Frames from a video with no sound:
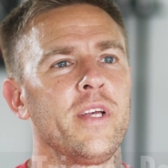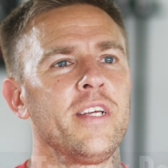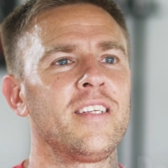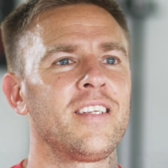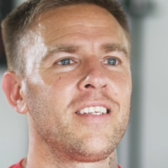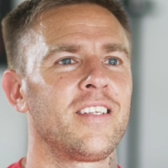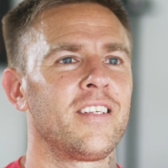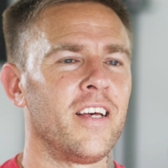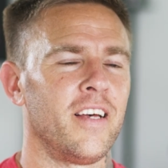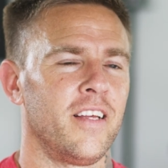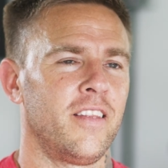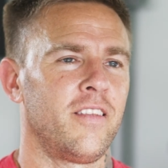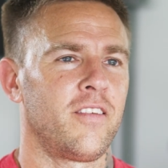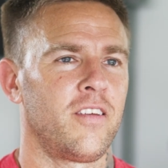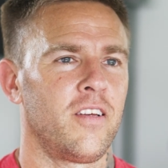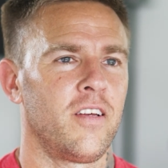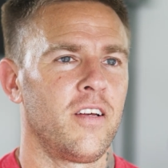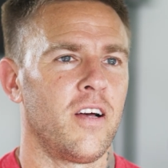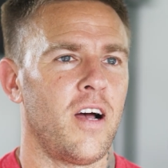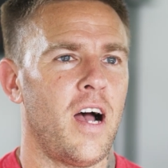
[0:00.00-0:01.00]
we
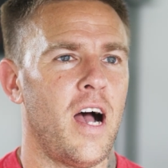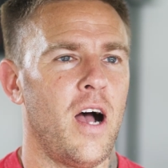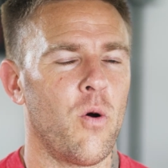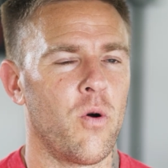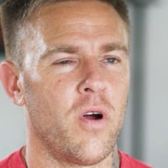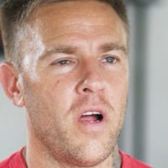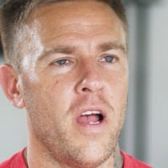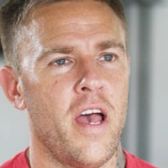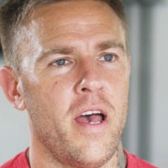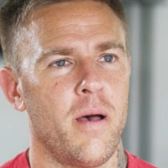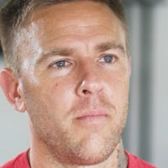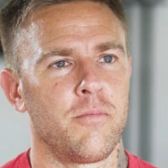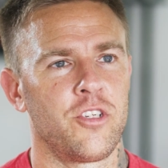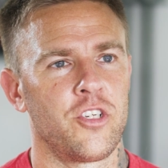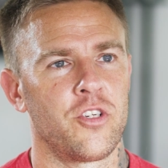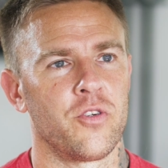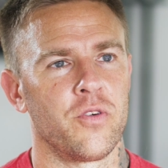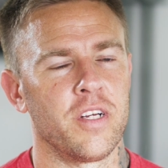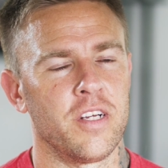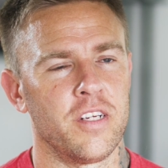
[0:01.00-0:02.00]
sit, our
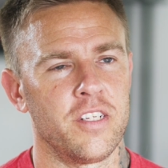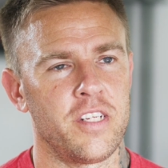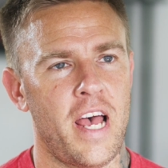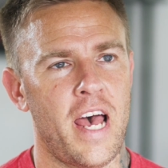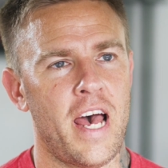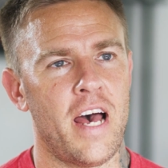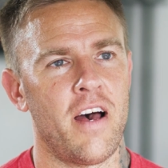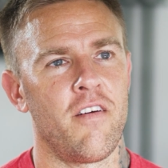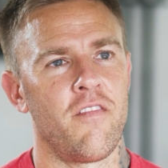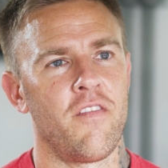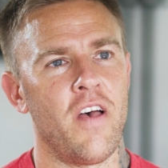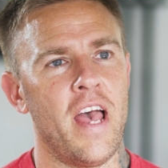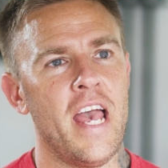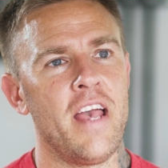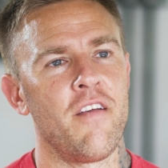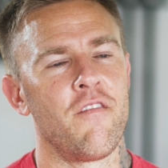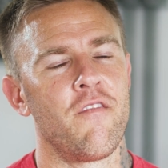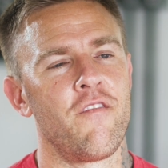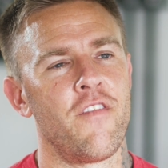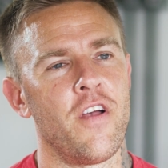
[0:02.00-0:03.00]
hamstrings have
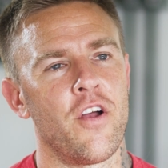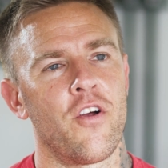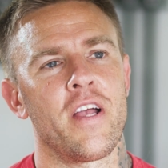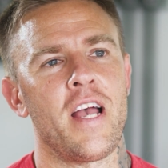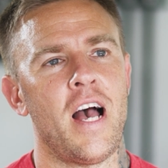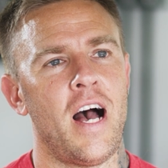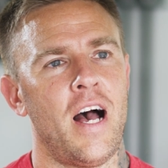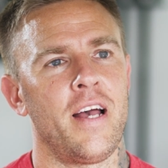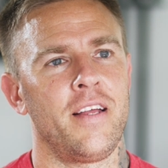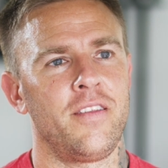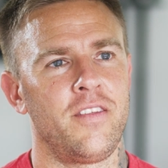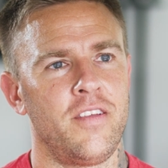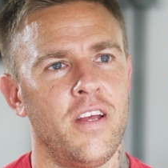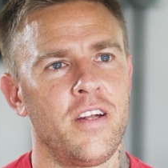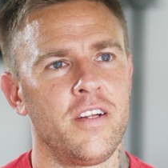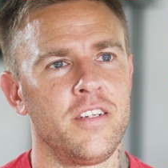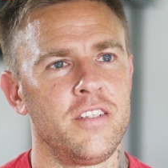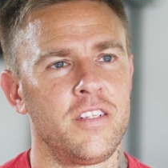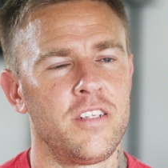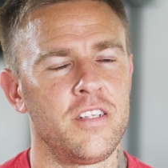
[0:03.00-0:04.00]
a very high
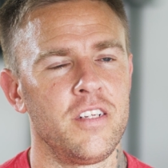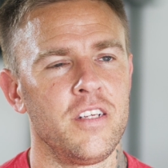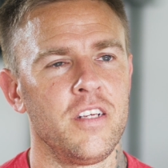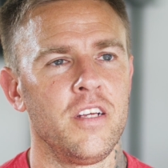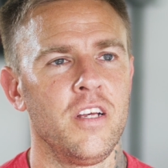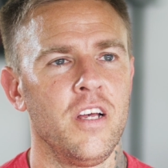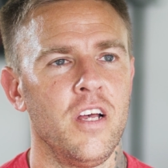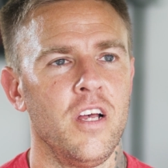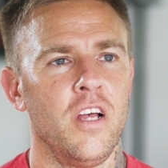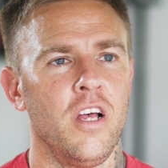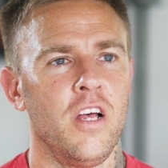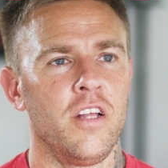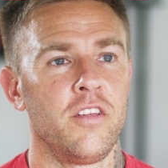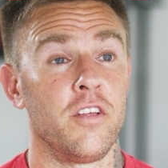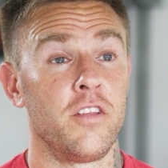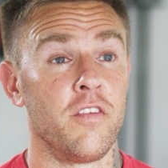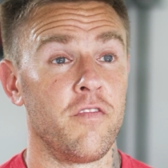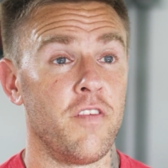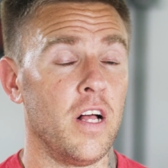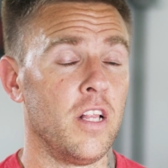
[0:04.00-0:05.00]
tendency
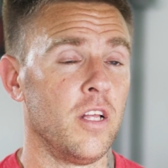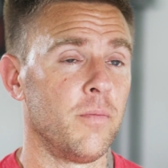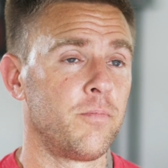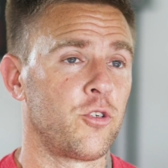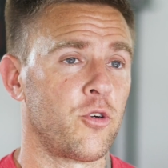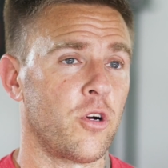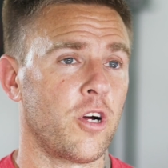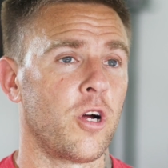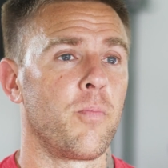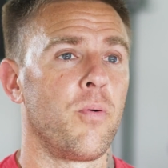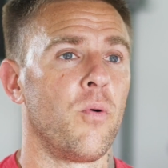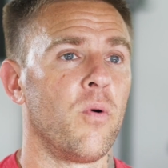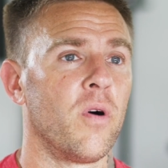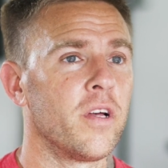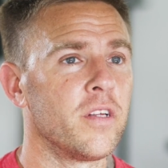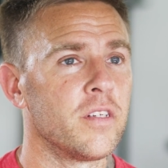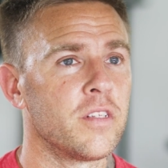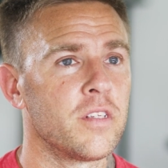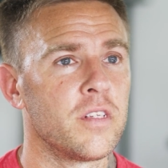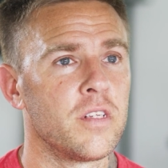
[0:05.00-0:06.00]
to develop trigger
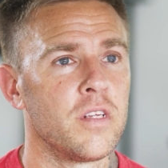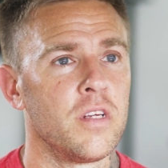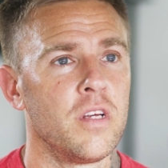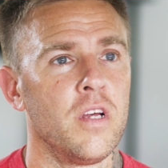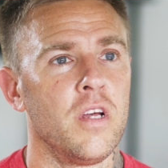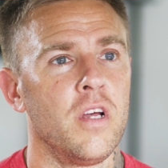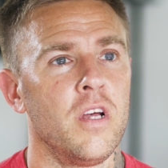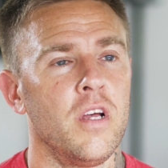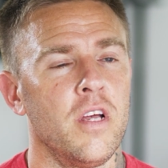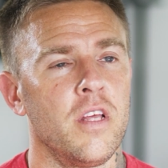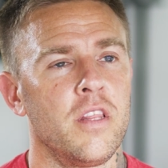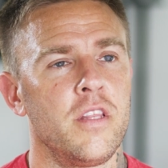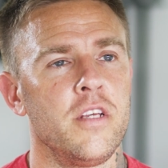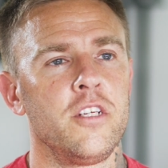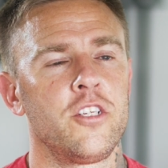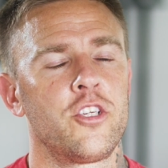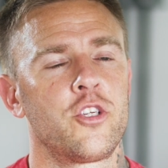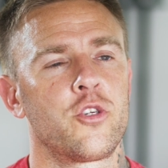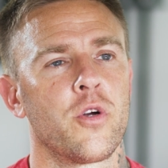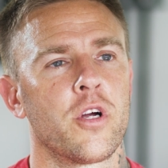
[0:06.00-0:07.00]
points.
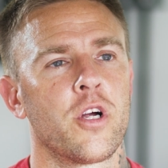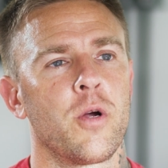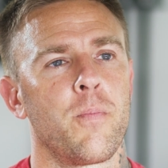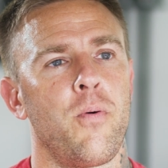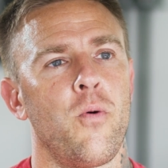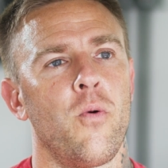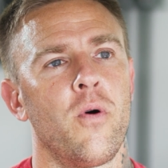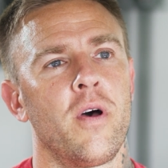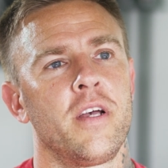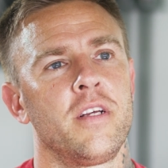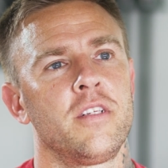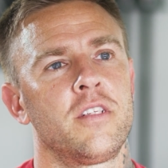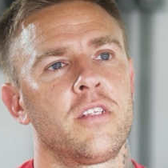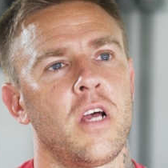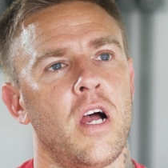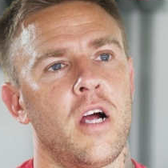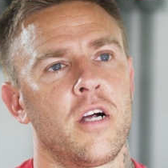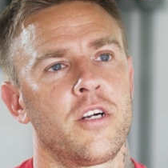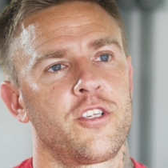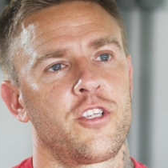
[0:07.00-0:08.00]
These trigger points
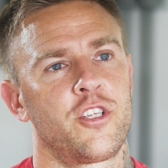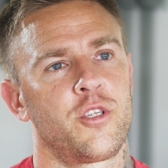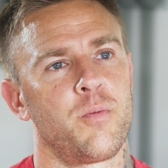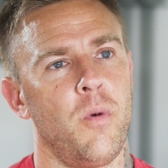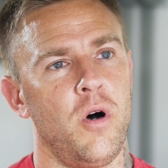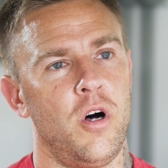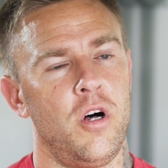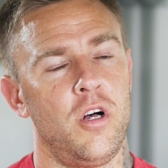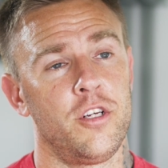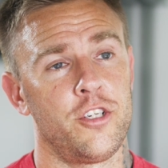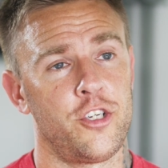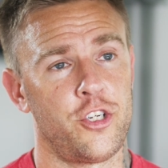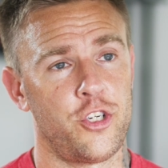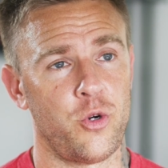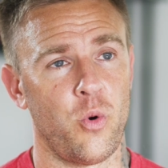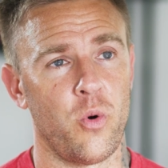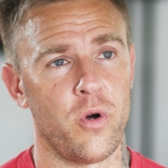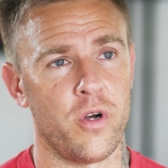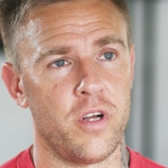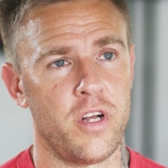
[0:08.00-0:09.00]
are small
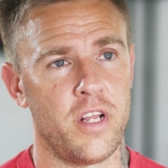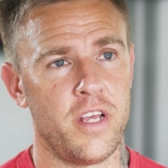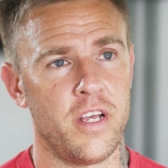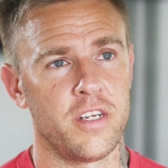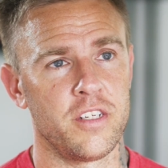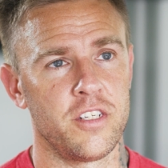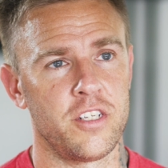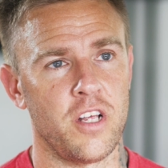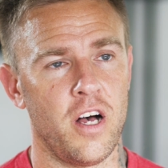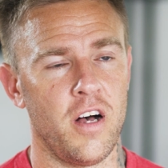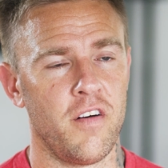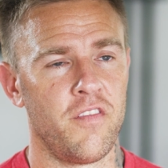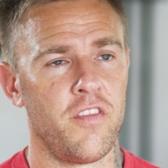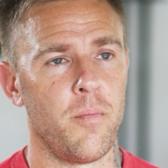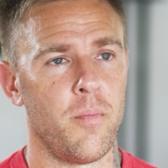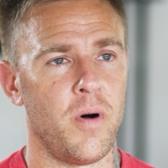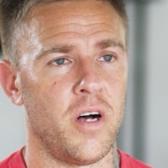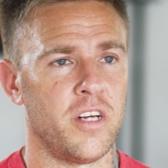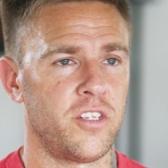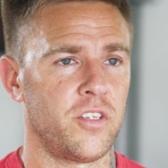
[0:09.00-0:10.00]
shortenings of the
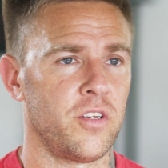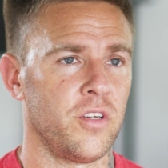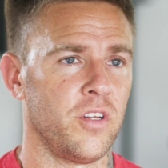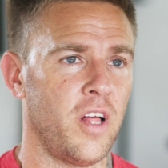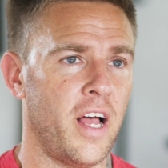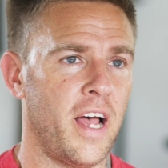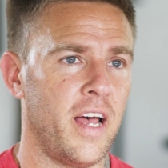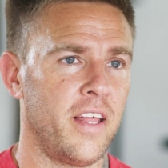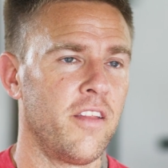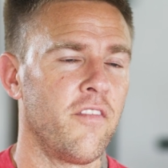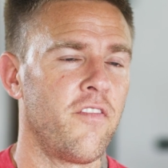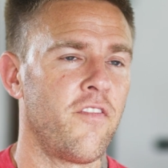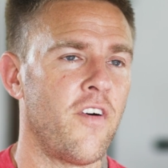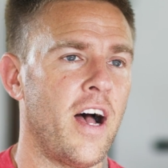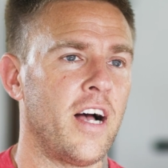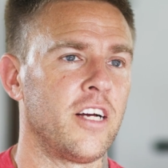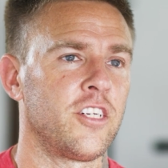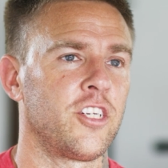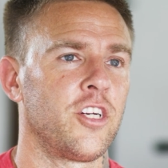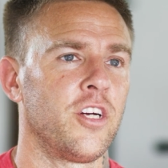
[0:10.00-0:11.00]
muscle and the
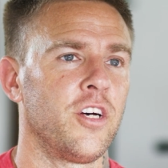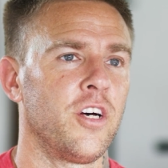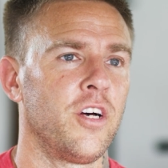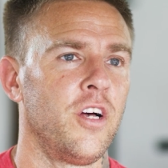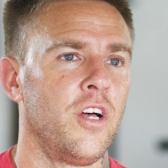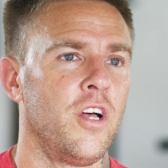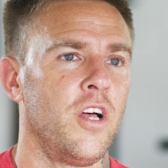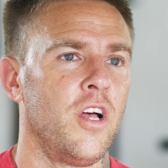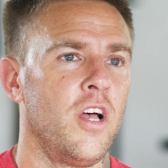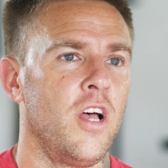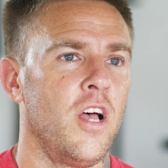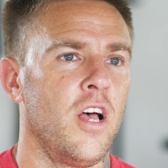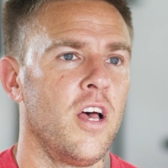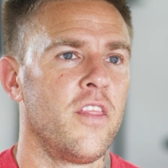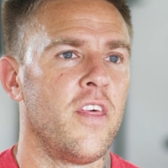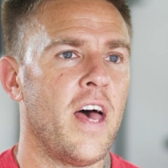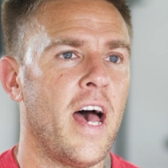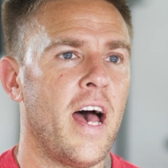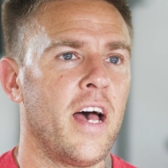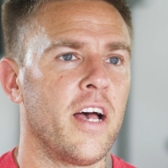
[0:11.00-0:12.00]
fascia
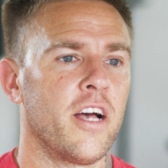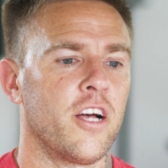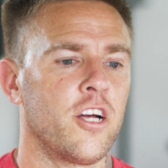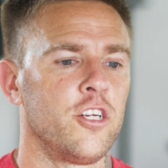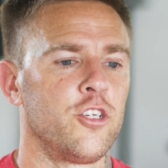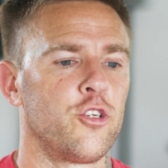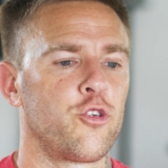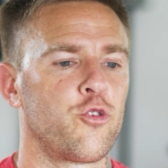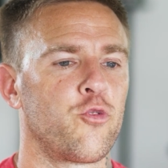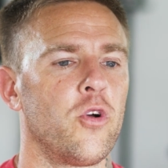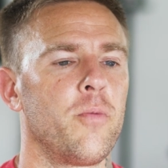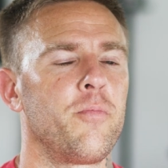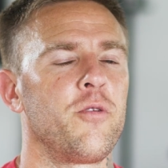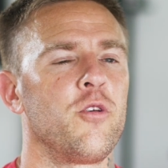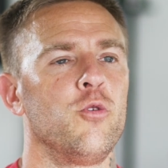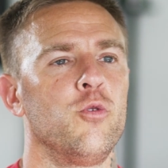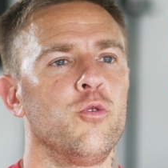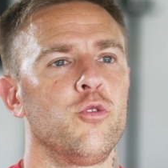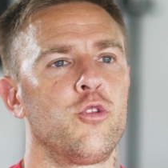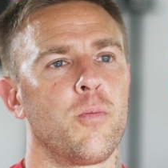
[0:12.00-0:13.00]
that
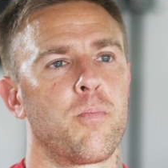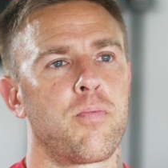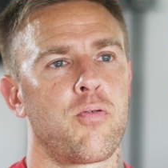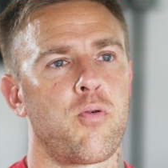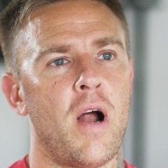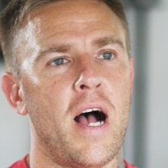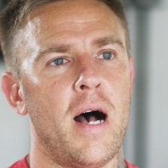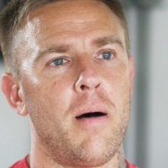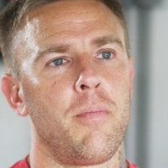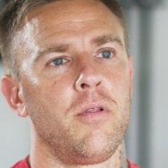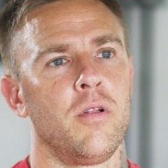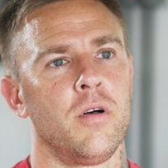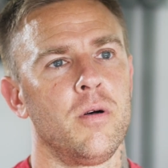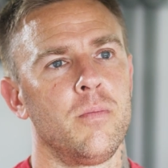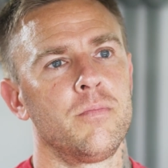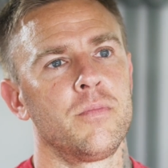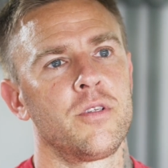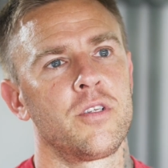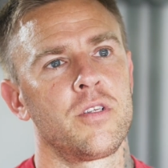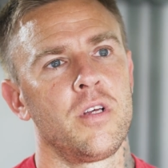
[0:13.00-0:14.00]
contribute to
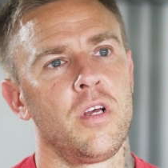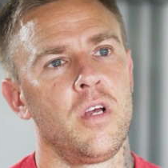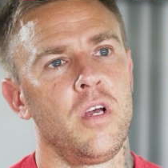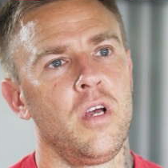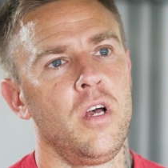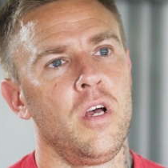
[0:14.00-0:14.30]
problems